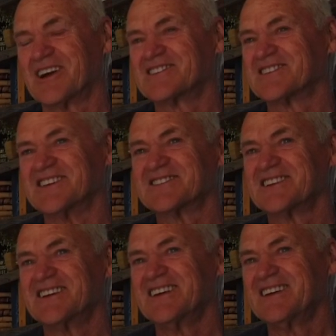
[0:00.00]

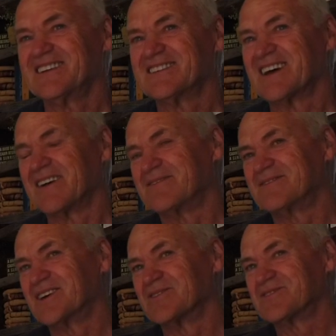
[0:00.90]
Craigslist,
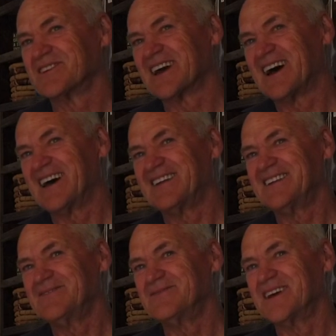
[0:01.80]
I'd go to a guy
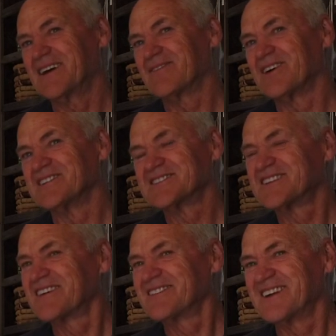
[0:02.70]
and he'd have all
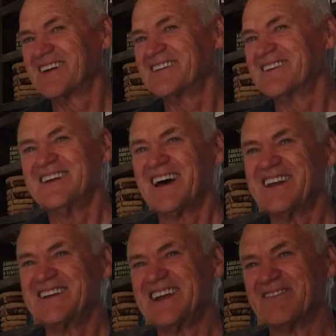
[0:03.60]
this stuff, and I'd
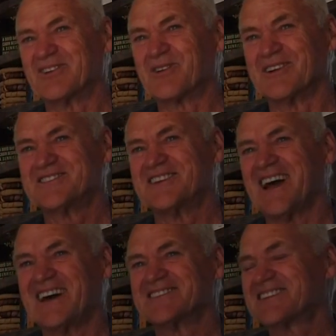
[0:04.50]
didn't have the courage
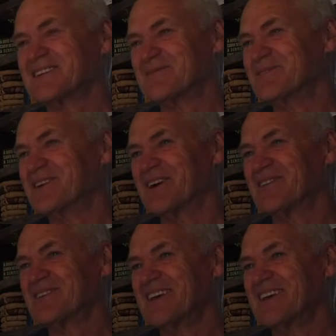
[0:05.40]
to ask him,